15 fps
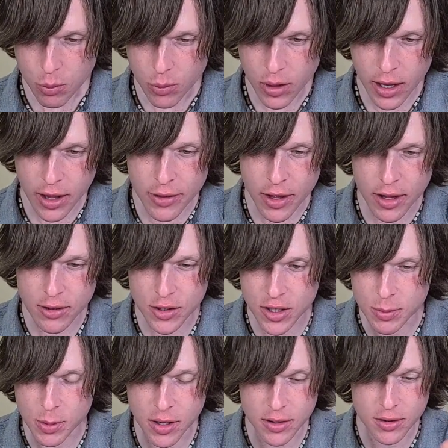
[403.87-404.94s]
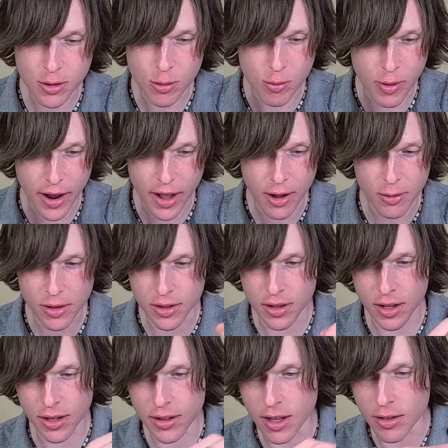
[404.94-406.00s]
And then just because they're round and like
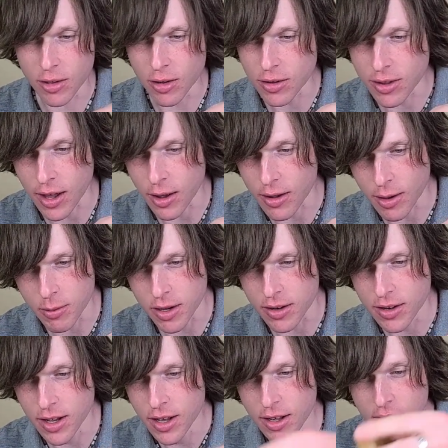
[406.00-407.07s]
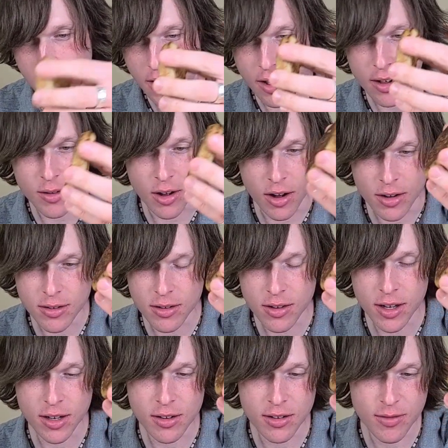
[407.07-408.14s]
they look that, I mean, yeah, on
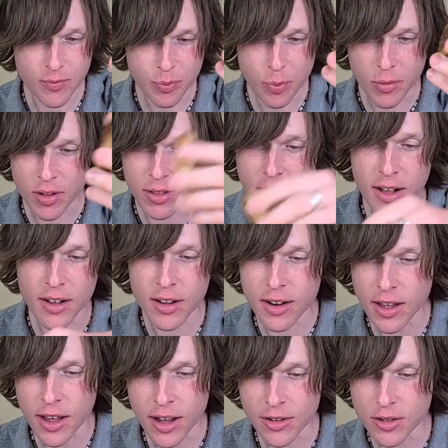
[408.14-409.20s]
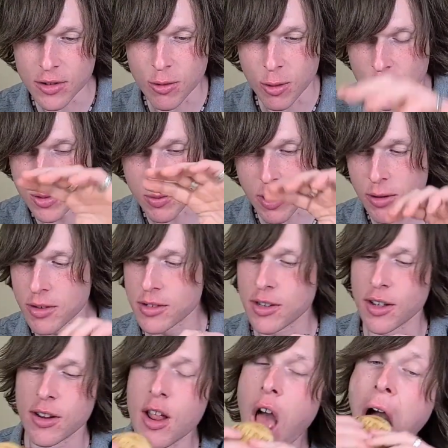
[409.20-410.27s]
like that kind of egg just grossed me out as a kid.